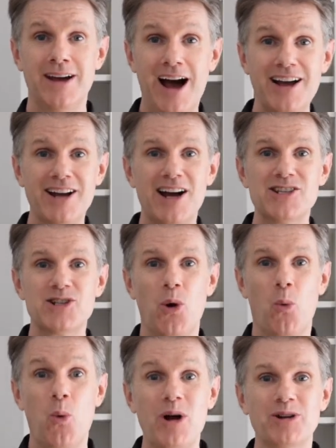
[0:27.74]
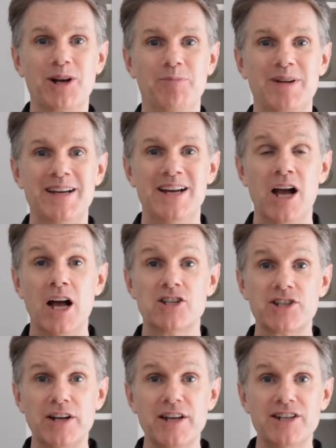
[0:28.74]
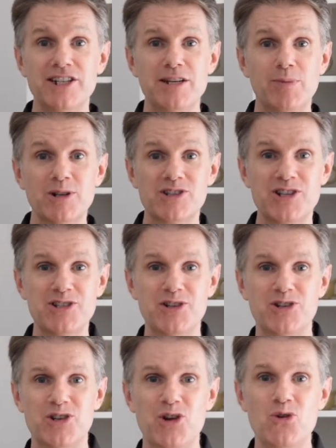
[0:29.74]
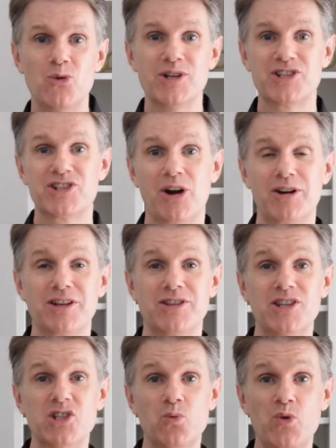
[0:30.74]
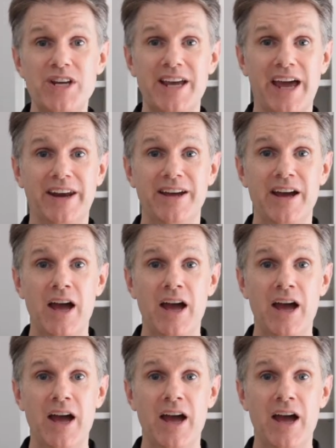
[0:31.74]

Hi guys, welcome. Sunday Tea Book Season 2 is starting this weekend,